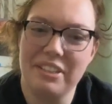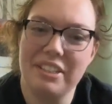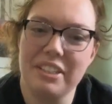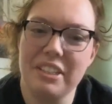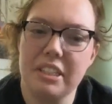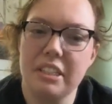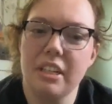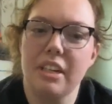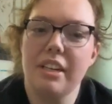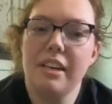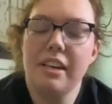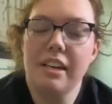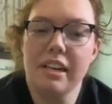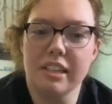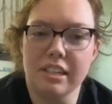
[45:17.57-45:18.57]
nauseous,
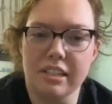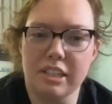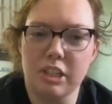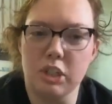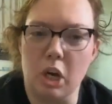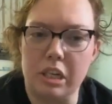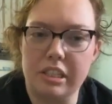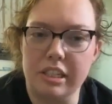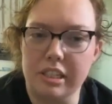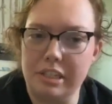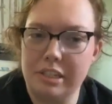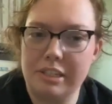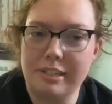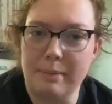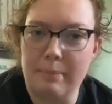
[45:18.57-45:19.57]
and
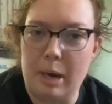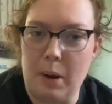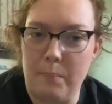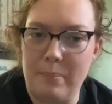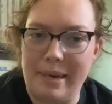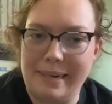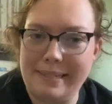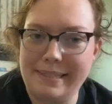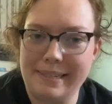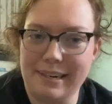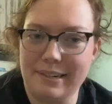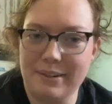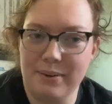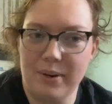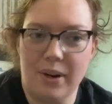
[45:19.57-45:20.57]
sausage somehow mixed,
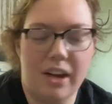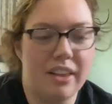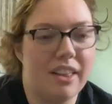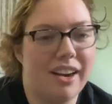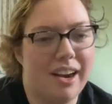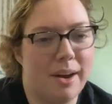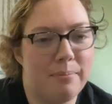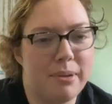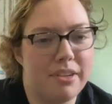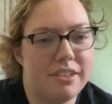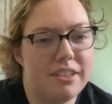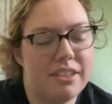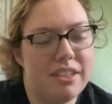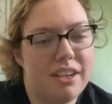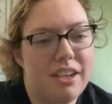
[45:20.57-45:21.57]
and I don't know how that
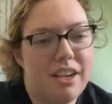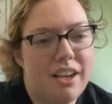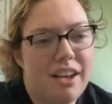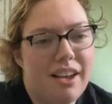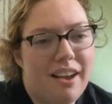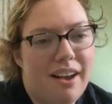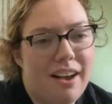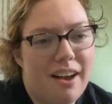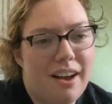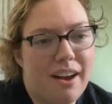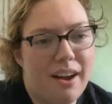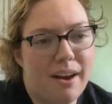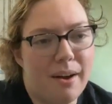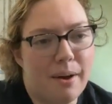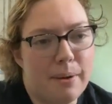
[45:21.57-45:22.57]
happens.
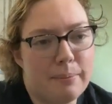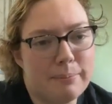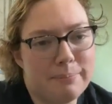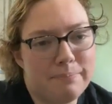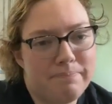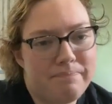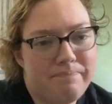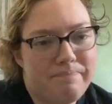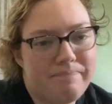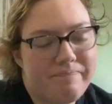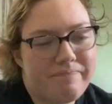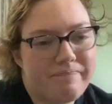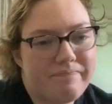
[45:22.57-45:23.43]
Um,